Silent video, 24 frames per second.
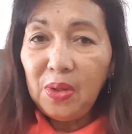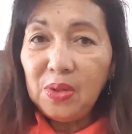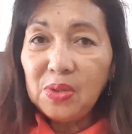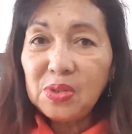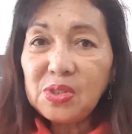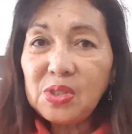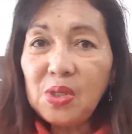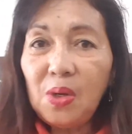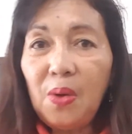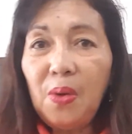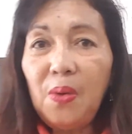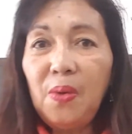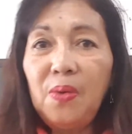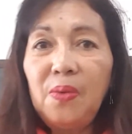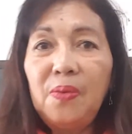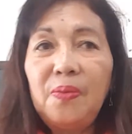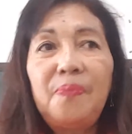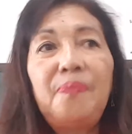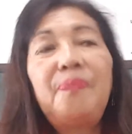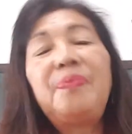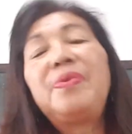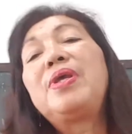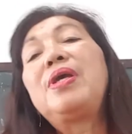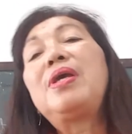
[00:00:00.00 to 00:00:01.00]
So
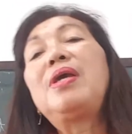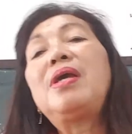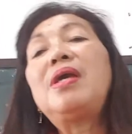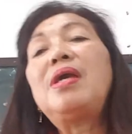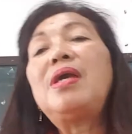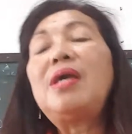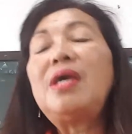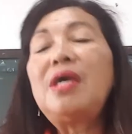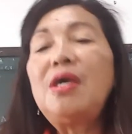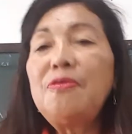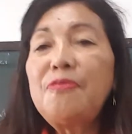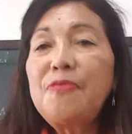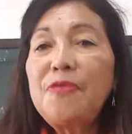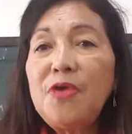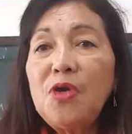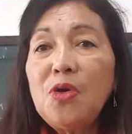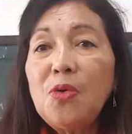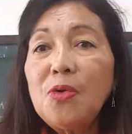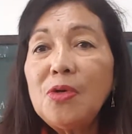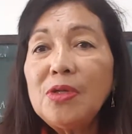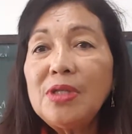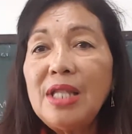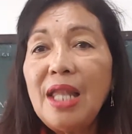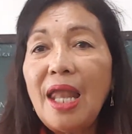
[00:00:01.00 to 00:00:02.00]
if
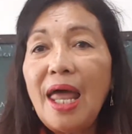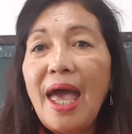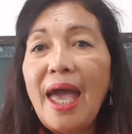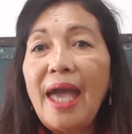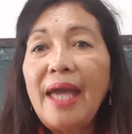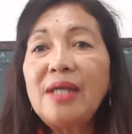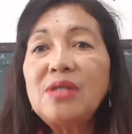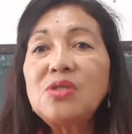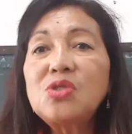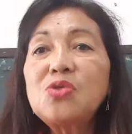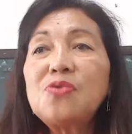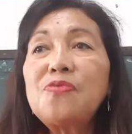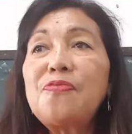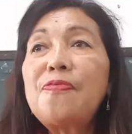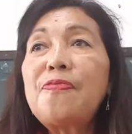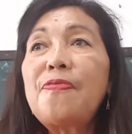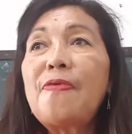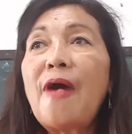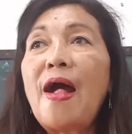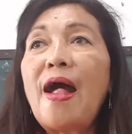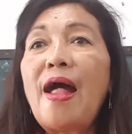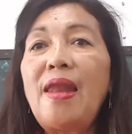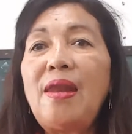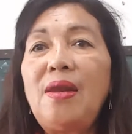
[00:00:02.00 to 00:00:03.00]
you would like to
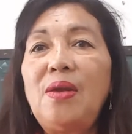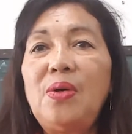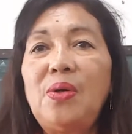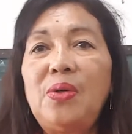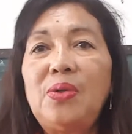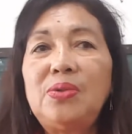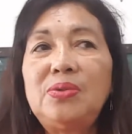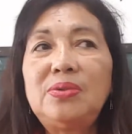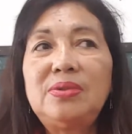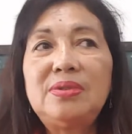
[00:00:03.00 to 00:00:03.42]
follow